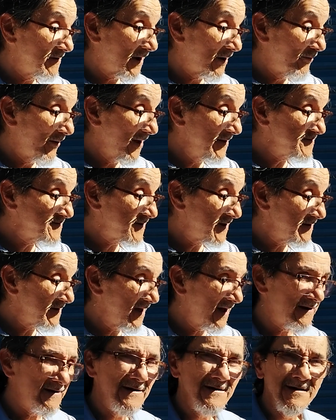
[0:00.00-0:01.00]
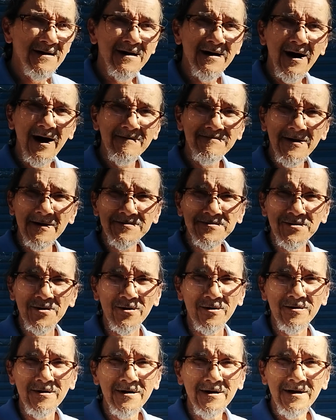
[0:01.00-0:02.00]
Wednesday, yeah, I'm not
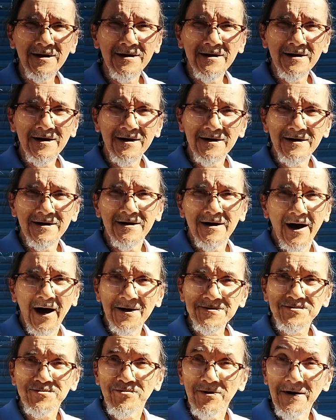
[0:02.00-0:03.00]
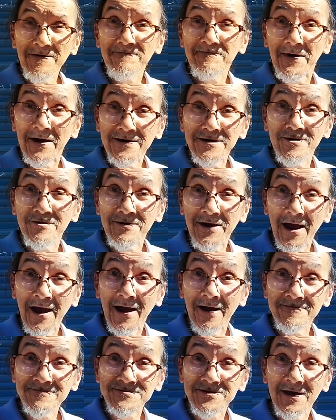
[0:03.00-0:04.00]
sure. I stream video
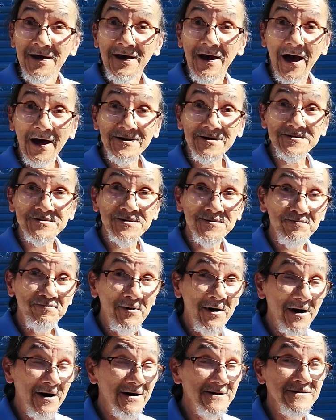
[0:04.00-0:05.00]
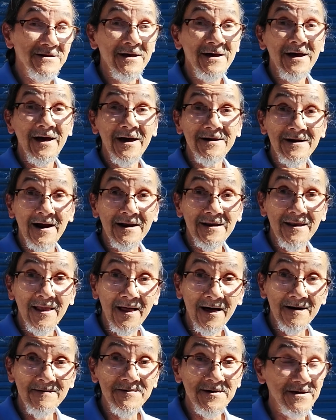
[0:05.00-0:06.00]
games and it's fun and I
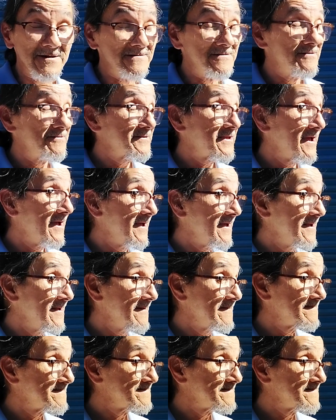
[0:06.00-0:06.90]
love it, okay?